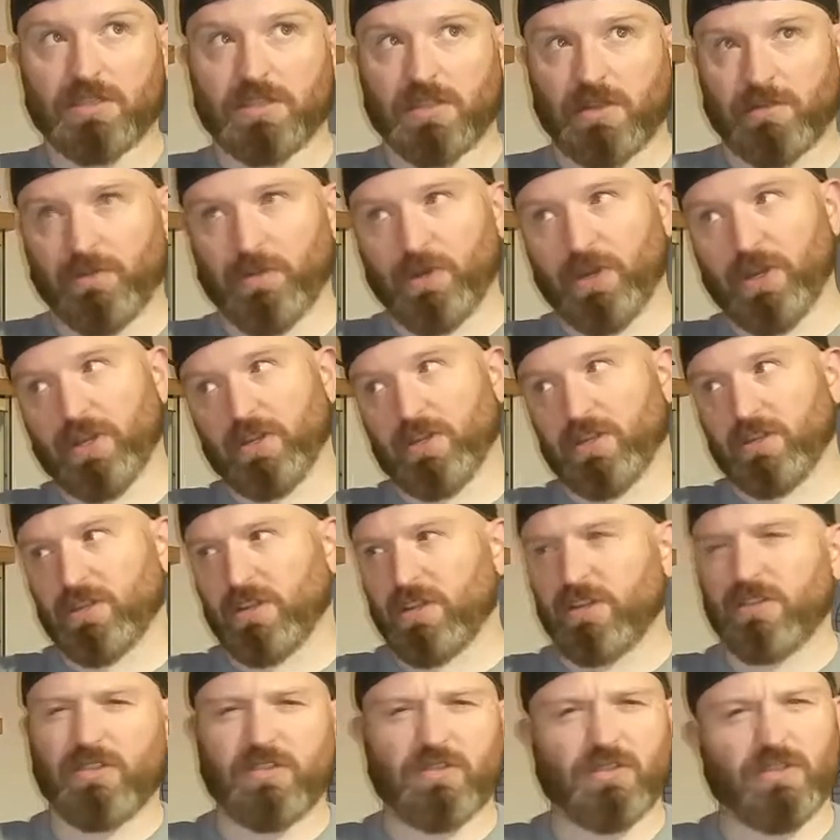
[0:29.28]
somewhere.
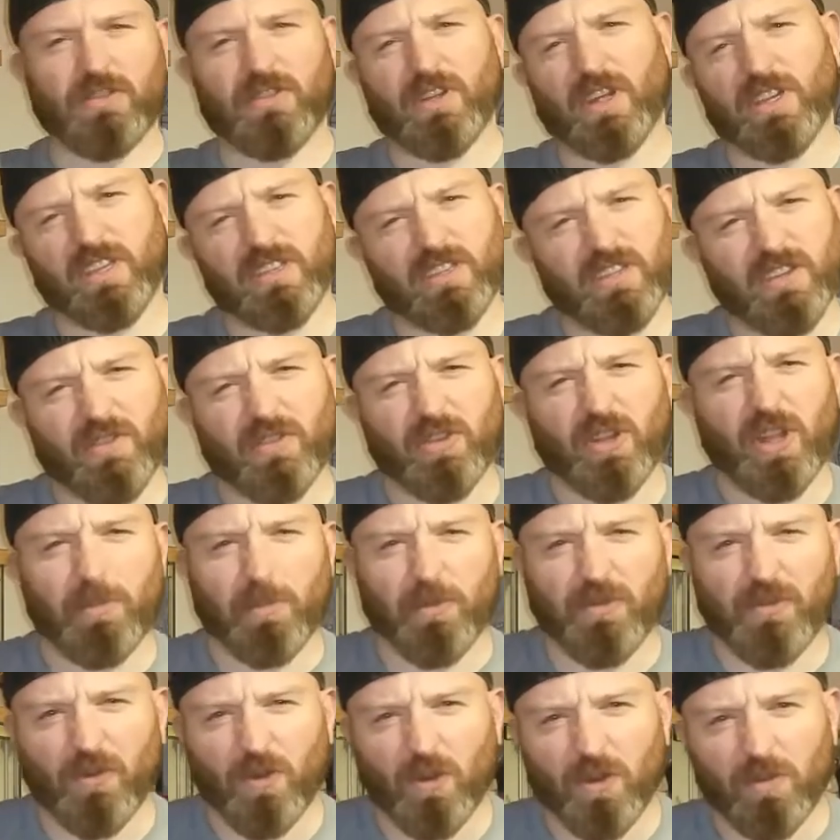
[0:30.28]
I've never done
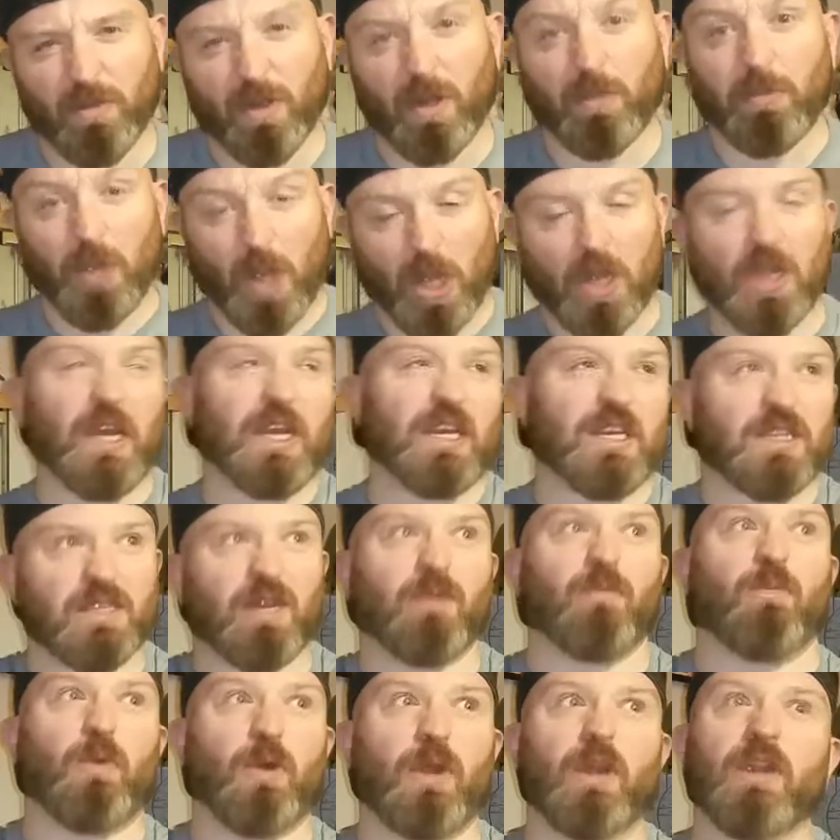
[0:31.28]
it before, but I'll put a link
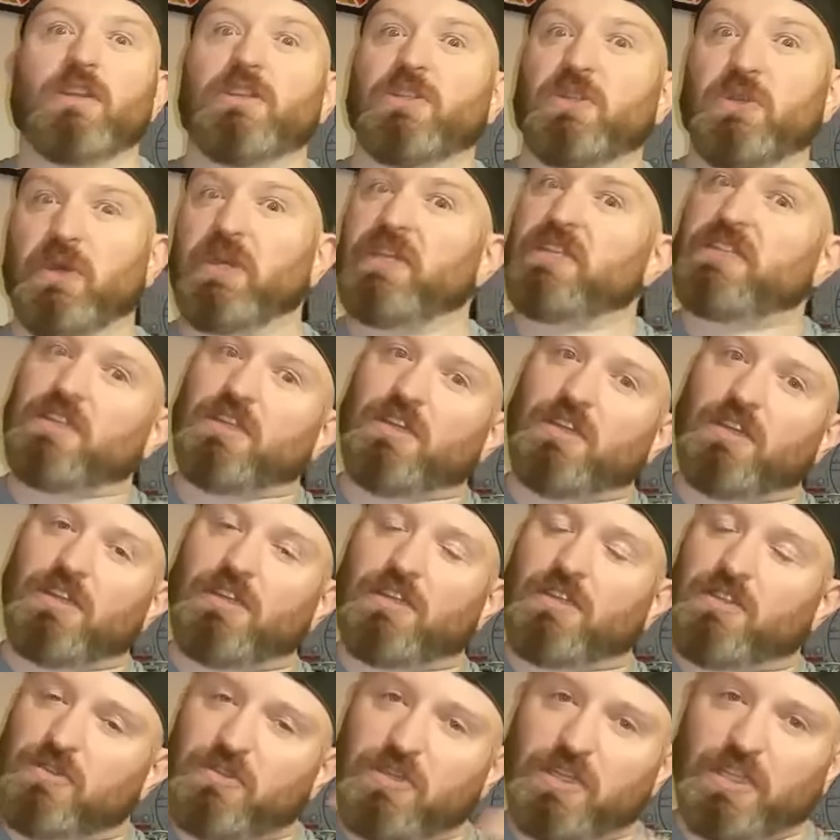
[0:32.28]
somewhere to it
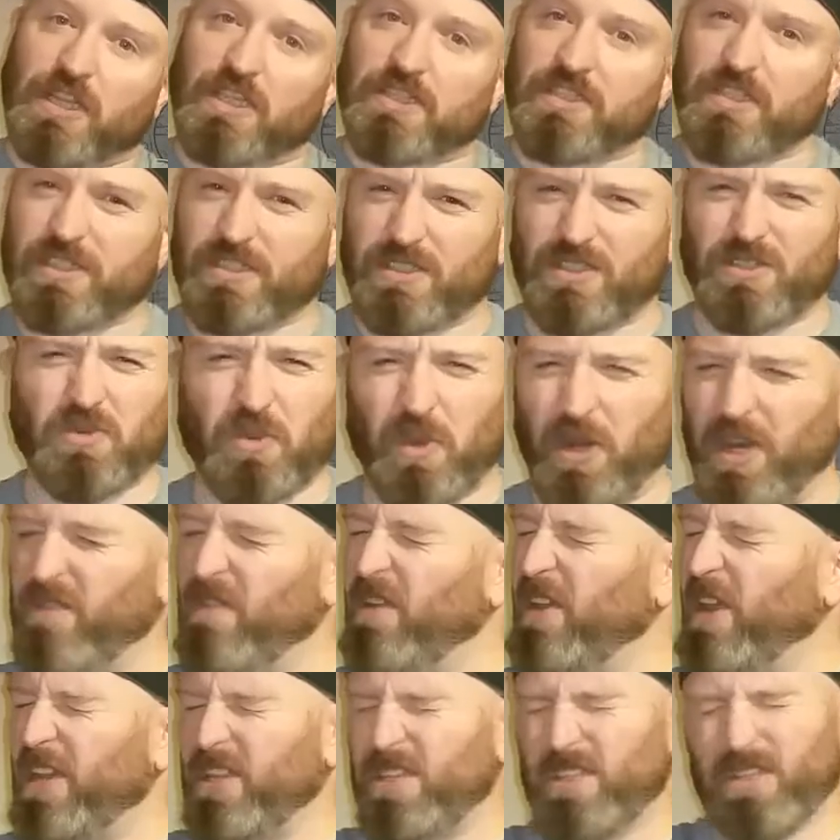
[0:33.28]
so you can listen. It's 20
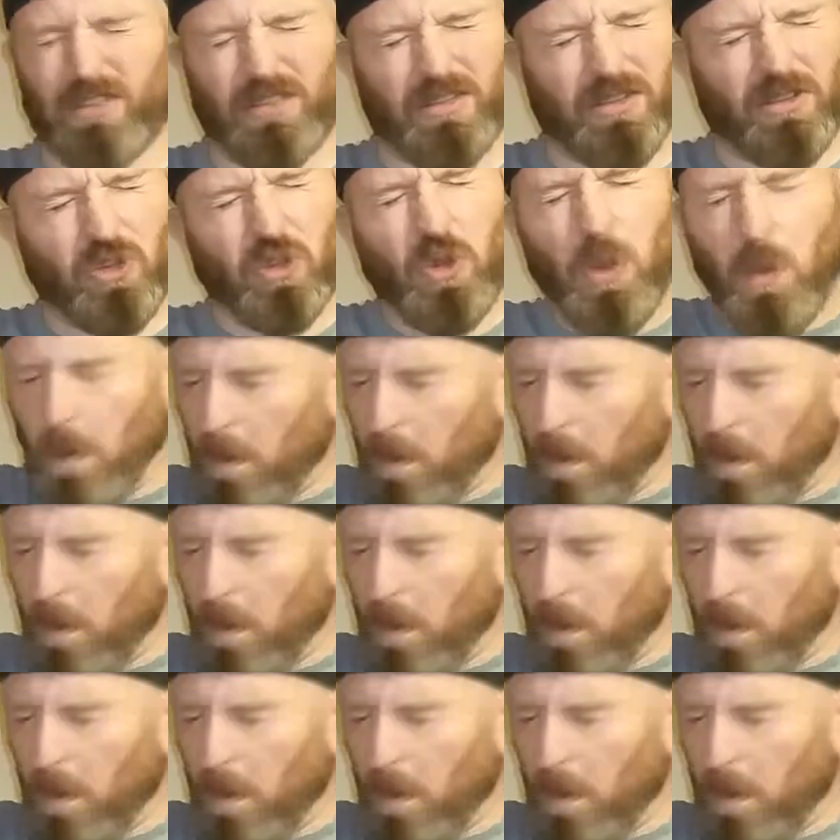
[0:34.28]
minutes and